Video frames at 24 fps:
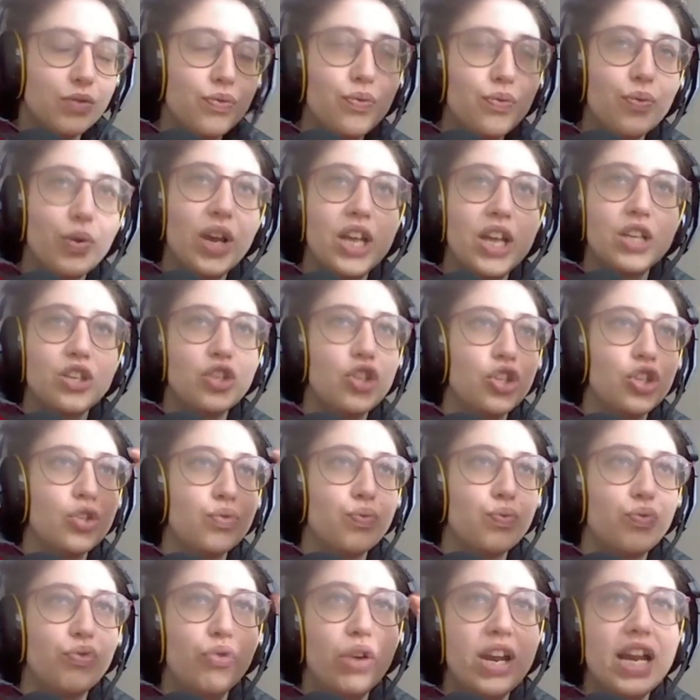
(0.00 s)
it's just
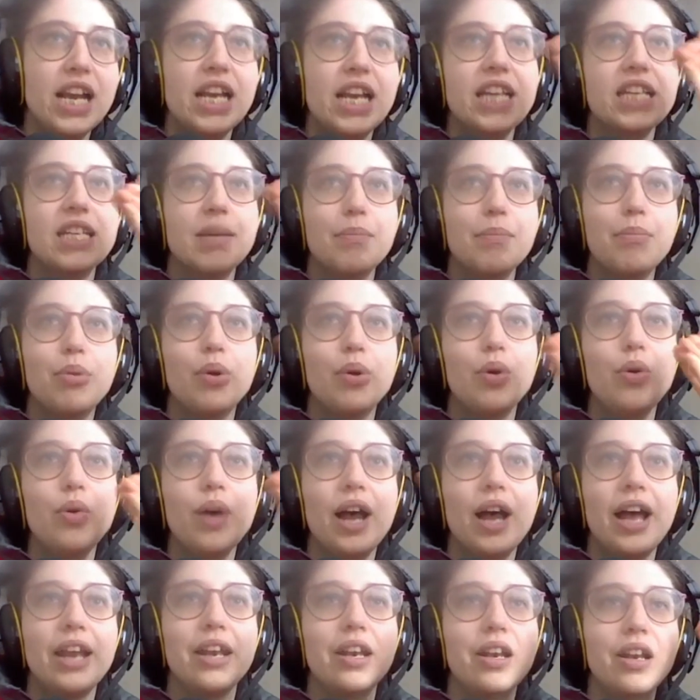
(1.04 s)
really simple,
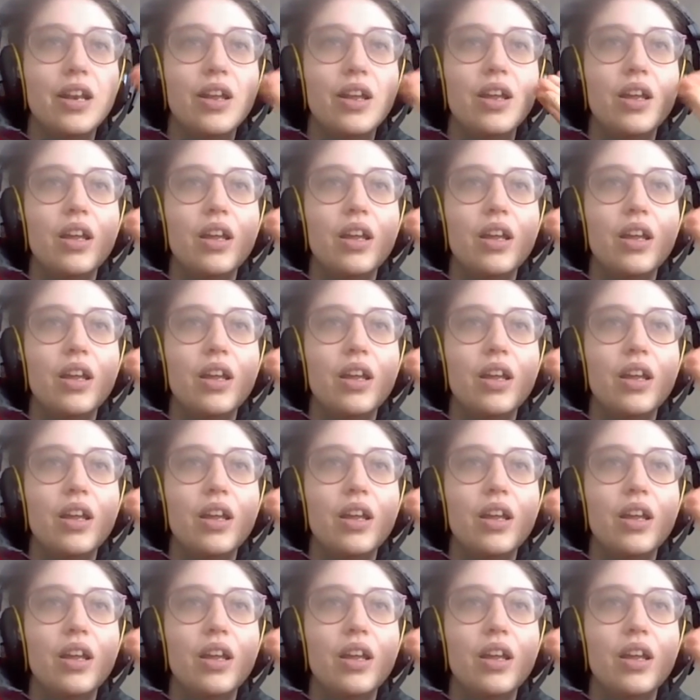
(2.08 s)
and